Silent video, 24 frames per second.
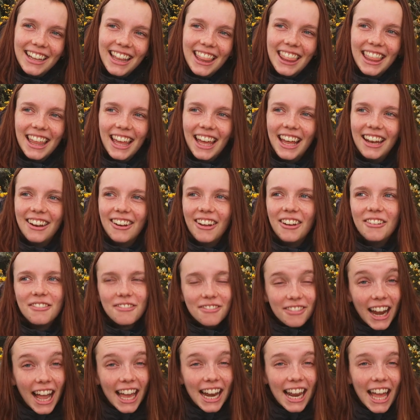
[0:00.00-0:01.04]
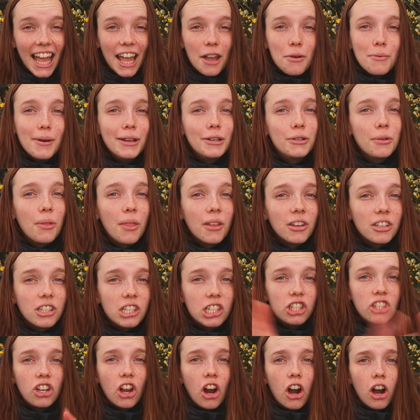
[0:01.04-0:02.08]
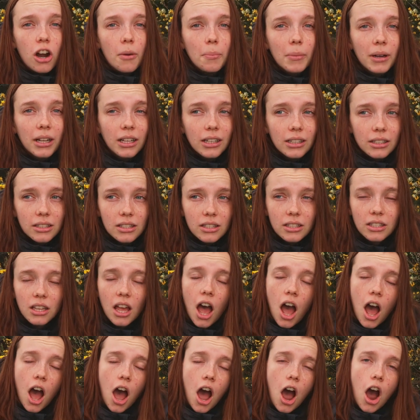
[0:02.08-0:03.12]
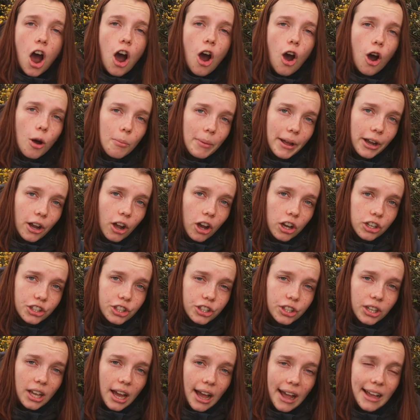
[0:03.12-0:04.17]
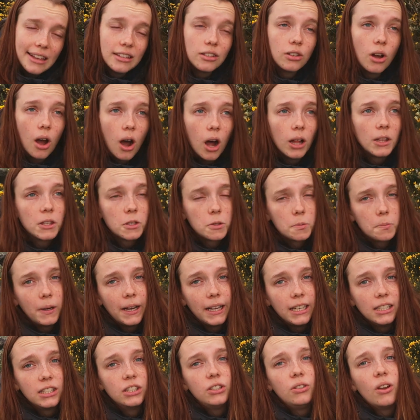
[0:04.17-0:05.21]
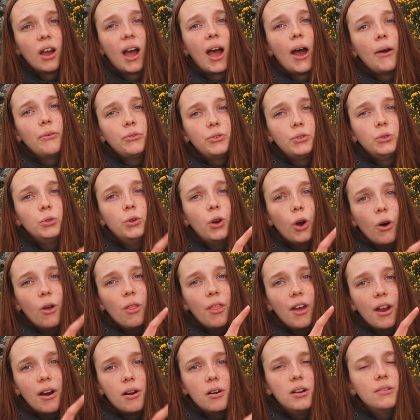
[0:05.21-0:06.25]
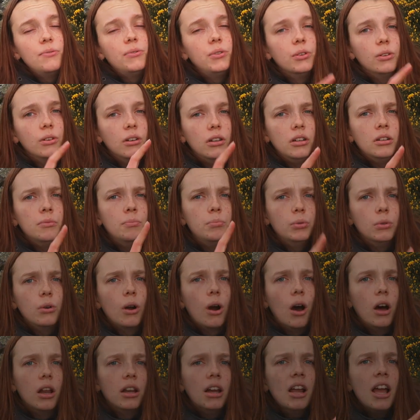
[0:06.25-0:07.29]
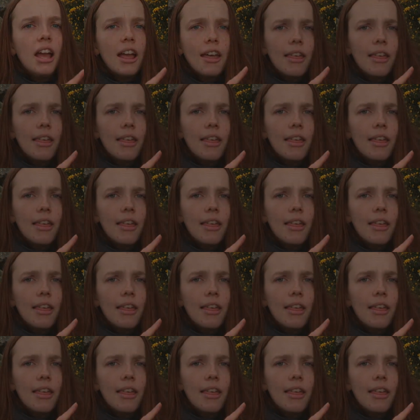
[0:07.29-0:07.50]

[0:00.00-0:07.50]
And then on Friday I went to the thermals. Oh my gosh, guys, hot springs. You have to go there if you are in Pucón.